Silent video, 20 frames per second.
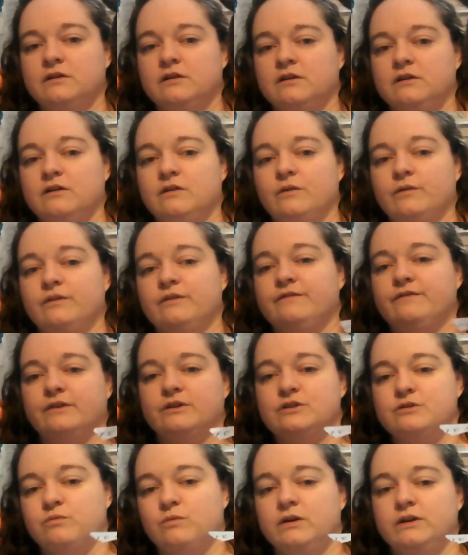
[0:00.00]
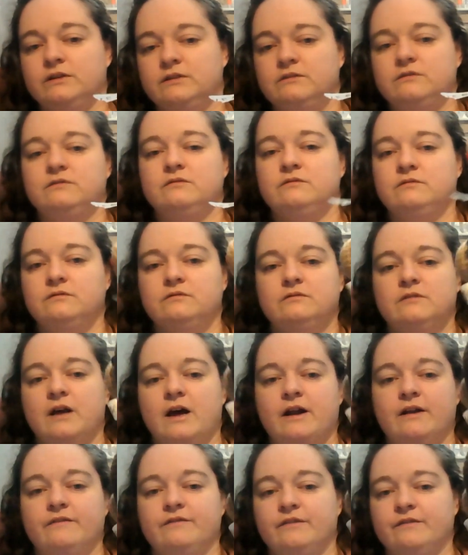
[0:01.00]
or the first one
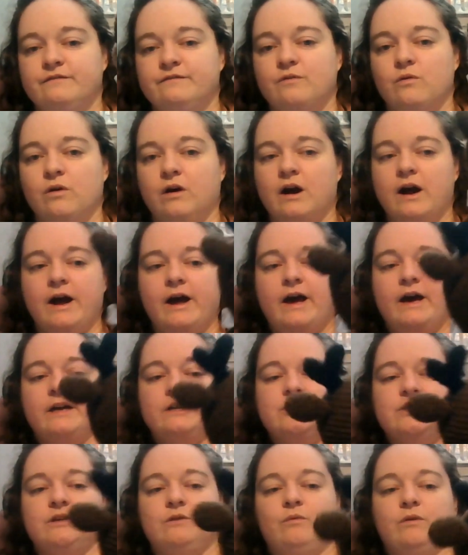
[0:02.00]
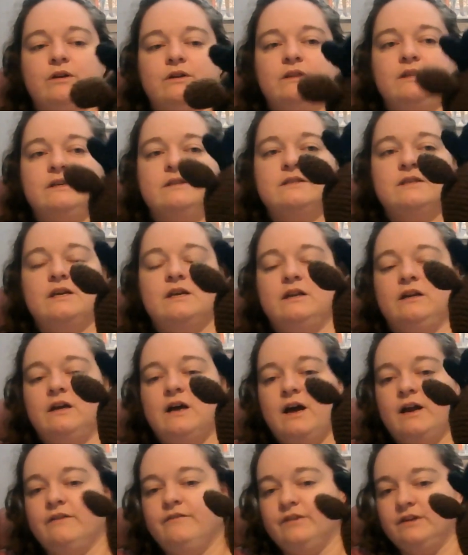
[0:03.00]
out of the 4. I actually worked these in
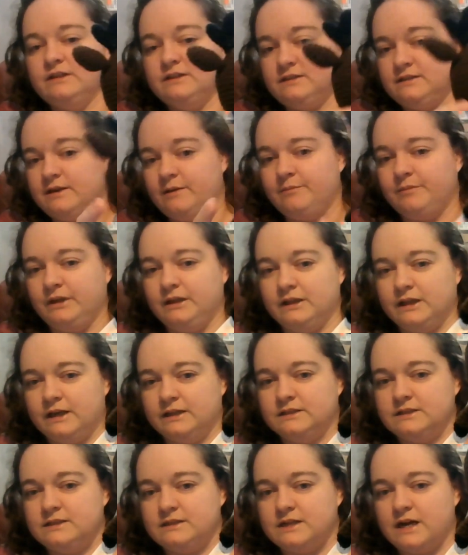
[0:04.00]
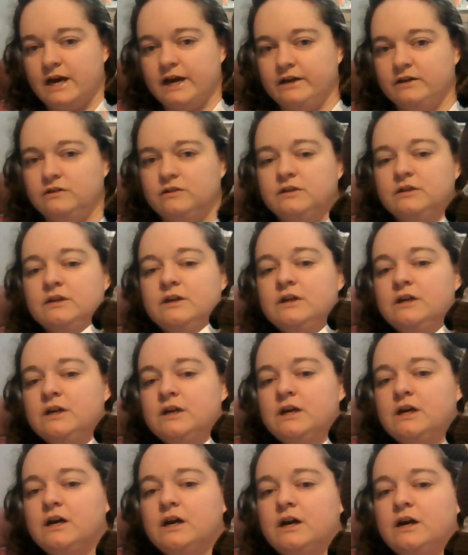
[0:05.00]
kind of an assembly line style.
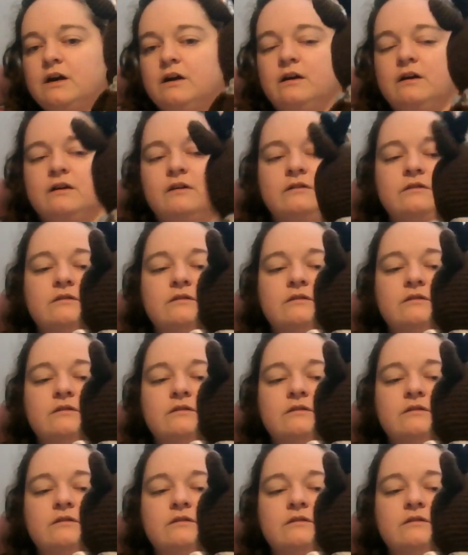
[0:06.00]
I'm